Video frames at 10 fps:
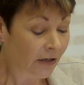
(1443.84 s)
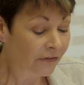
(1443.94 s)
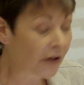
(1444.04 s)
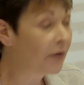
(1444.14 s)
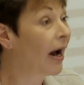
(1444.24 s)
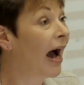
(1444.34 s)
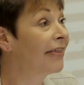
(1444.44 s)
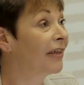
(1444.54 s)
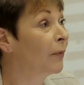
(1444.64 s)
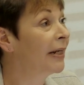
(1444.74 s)
So I
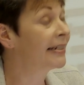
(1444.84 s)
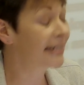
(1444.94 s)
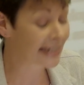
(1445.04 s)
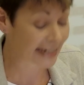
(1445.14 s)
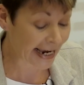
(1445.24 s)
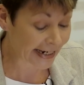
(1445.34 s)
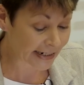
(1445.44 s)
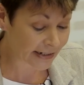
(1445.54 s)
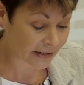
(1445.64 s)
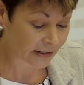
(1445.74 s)
think we need to stay in
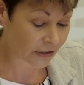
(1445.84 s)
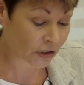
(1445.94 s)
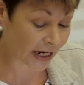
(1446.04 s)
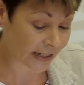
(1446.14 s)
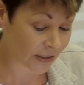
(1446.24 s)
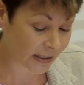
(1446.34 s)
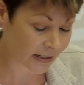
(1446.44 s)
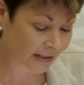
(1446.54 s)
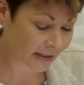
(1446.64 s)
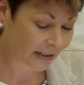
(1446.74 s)
it to change it.
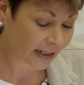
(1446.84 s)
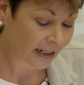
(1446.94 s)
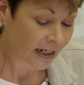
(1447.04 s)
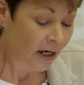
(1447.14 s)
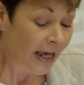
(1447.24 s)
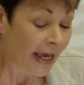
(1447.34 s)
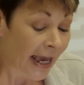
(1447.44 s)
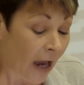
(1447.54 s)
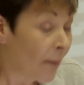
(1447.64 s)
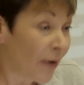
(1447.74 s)

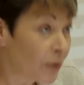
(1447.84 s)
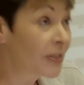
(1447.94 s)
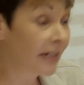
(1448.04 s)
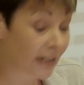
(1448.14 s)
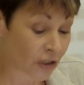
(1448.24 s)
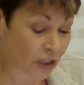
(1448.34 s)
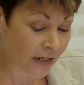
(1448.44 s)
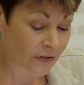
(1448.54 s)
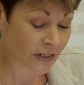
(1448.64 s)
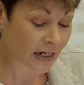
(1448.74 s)
And we also need to
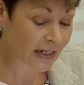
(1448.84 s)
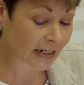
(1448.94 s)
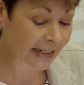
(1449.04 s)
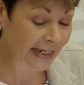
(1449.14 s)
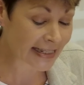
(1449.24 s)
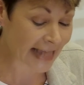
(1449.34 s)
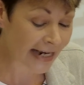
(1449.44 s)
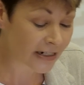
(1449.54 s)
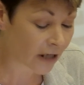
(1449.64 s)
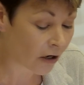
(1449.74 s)
change, certainly, its
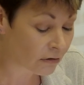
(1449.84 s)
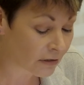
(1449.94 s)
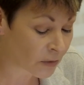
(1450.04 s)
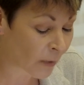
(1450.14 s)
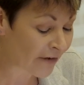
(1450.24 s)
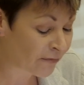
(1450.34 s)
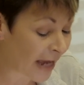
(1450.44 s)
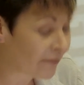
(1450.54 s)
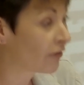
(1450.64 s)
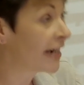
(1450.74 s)
end goals away from
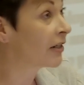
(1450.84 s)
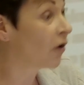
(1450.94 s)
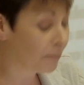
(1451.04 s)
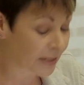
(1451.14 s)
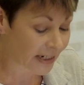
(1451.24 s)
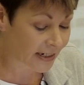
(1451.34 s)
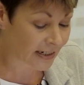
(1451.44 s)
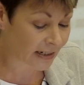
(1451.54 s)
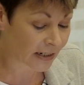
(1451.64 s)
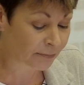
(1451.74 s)
ever greater
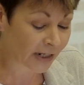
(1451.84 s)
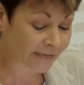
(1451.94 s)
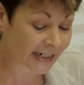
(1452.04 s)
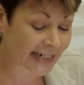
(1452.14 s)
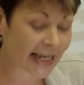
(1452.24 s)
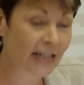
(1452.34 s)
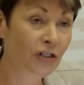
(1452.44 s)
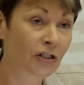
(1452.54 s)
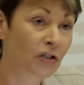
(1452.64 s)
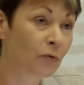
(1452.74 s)
competition and
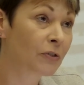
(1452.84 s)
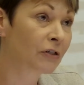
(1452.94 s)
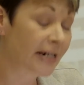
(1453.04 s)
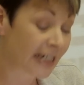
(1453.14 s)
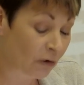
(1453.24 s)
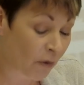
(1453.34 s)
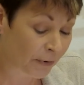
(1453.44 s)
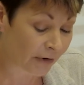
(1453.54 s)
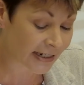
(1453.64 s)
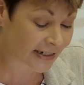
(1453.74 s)
privatisation towards greater
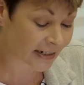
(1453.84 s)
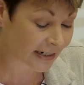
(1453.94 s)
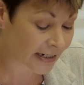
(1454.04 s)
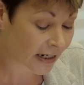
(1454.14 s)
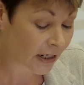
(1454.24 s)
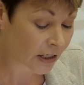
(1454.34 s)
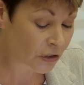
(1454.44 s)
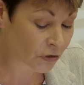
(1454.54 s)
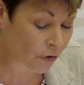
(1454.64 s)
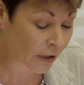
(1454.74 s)
cooperation and
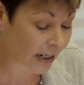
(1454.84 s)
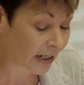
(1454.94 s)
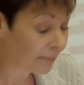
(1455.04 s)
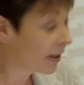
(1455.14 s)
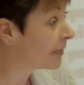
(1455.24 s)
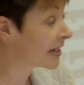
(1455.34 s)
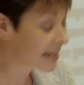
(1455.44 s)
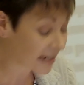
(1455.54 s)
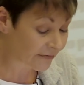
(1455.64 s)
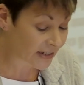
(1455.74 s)
stronger public
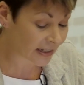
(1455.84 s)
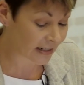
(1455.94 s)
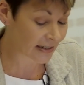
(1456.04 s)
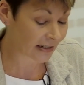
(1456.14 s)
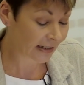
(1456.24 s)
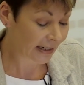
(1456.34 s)
services.